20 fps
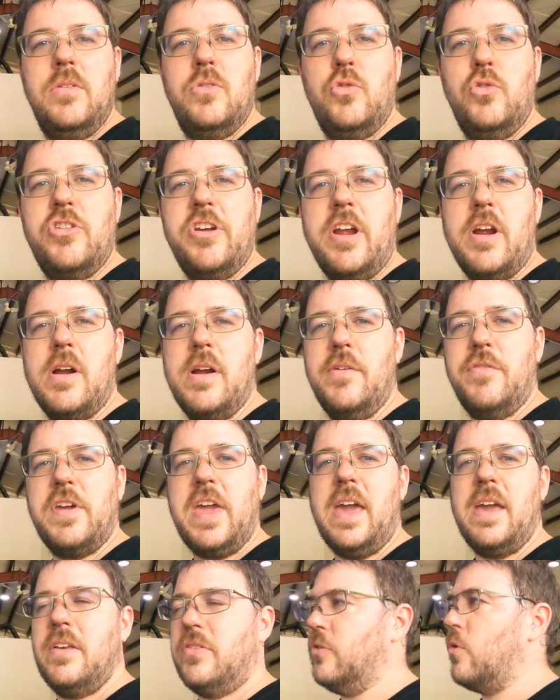2GR
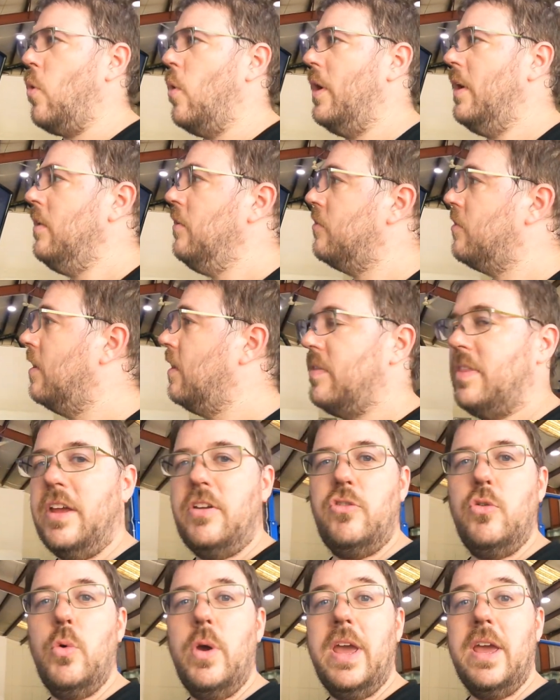FKS coils,
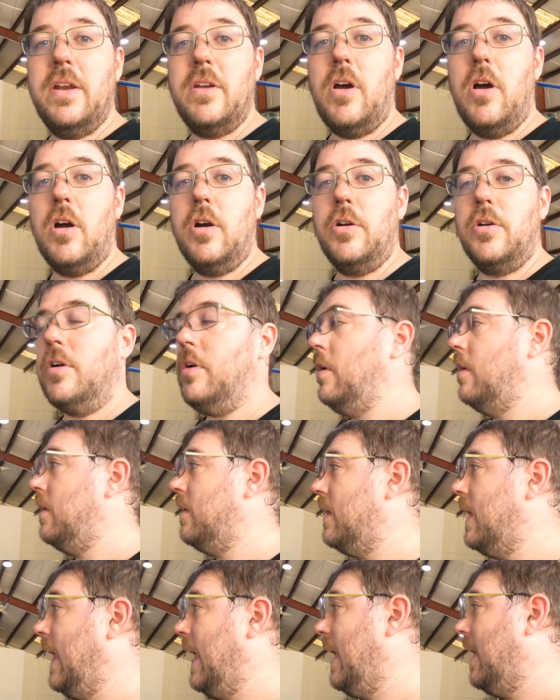they do hit harder
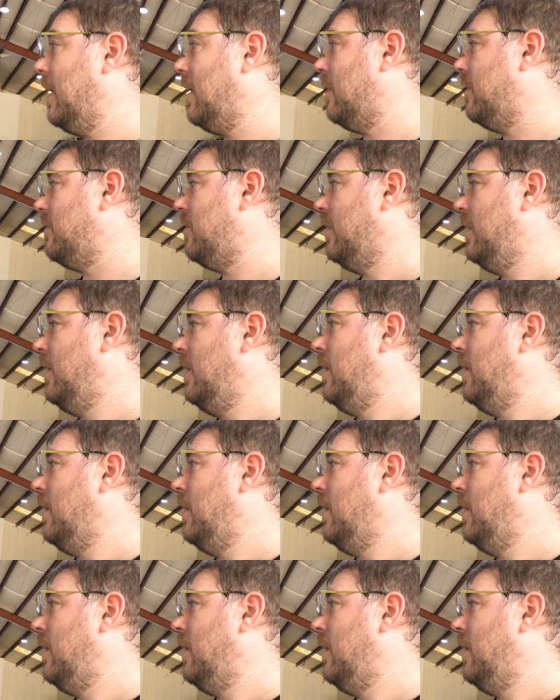and